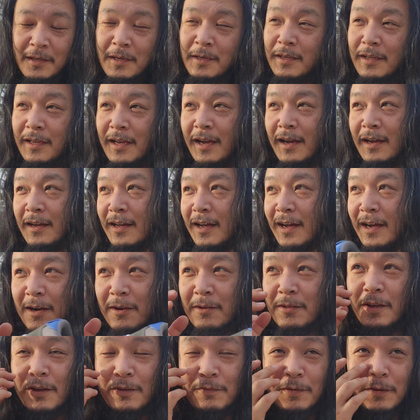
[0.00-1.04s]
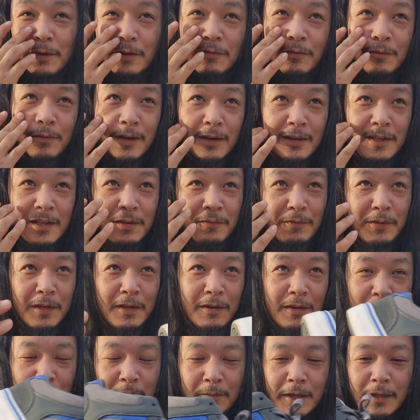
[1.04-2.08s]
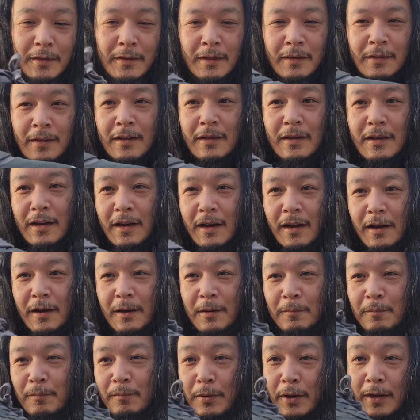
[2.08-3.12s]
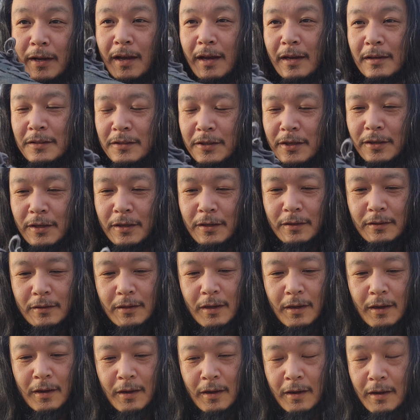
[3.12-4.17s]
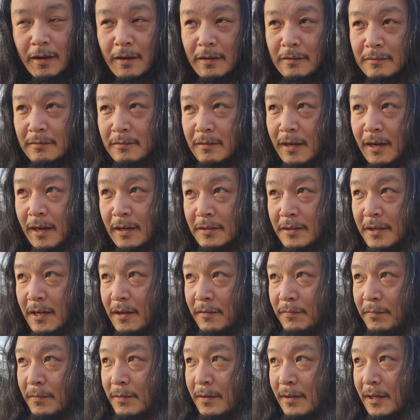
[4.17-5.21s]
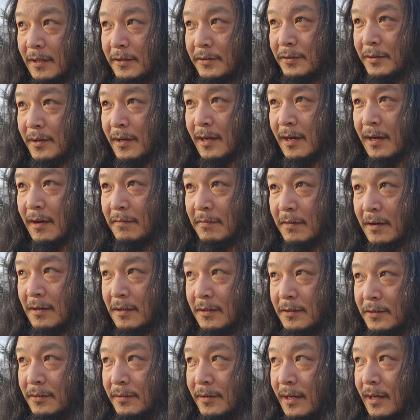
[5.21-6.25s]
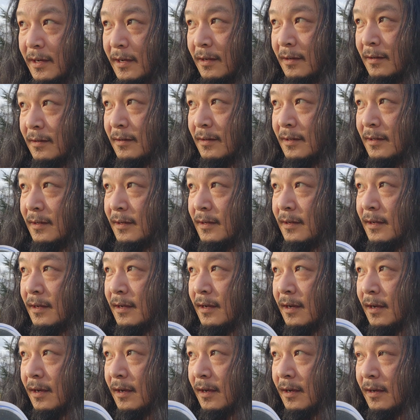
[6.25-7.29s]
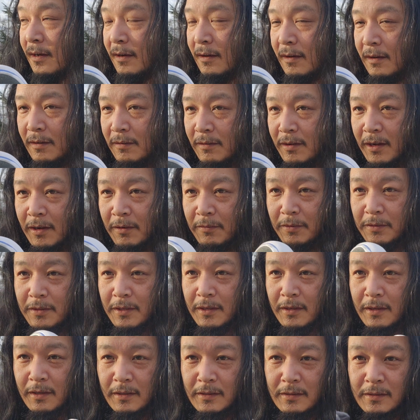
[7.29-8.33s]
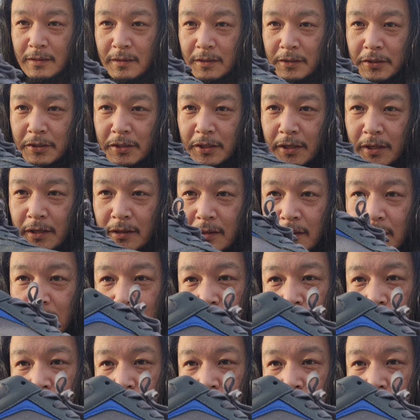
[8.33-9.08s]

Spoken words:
Yeah, I don't know if you want to keep hearing me. But yeah, it's good. I skated for like 2.5 hours today, and everything is legit.